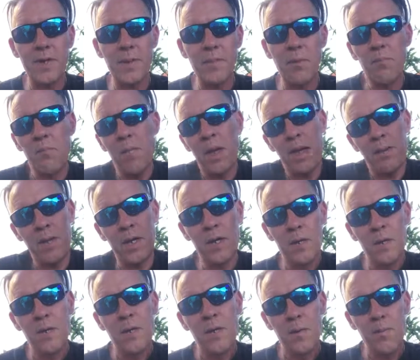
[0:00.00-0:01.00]
I mean, maybe
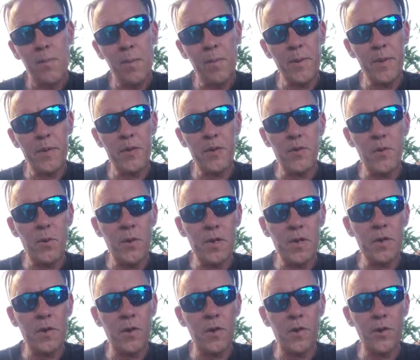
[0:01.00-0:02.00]
you can do a
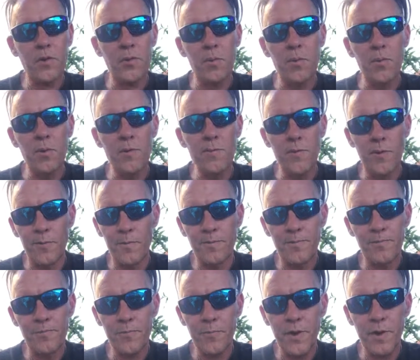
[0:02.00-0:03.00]
curse removal
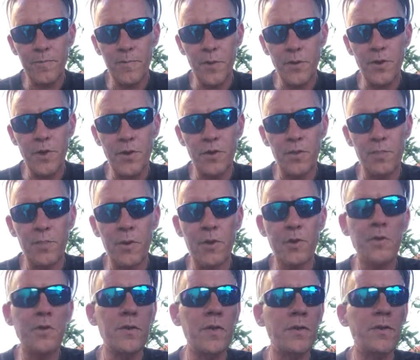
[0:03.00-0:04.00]
for such a
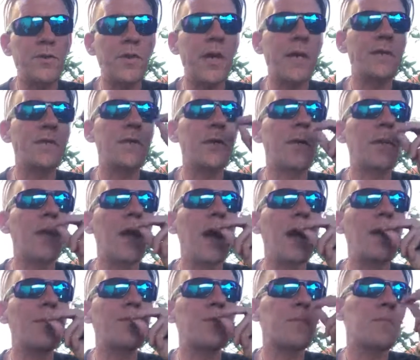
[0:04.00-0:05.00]
person and change their
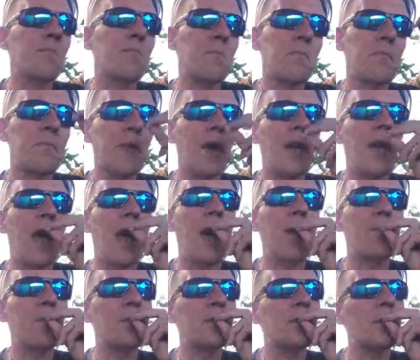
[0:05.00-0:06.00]
life. That
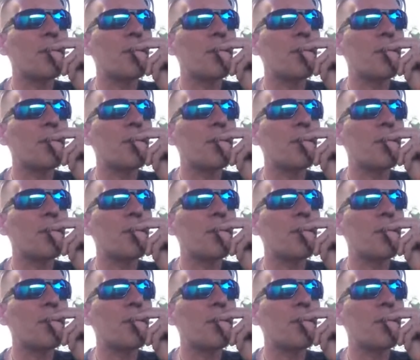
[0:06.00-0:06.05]
happens.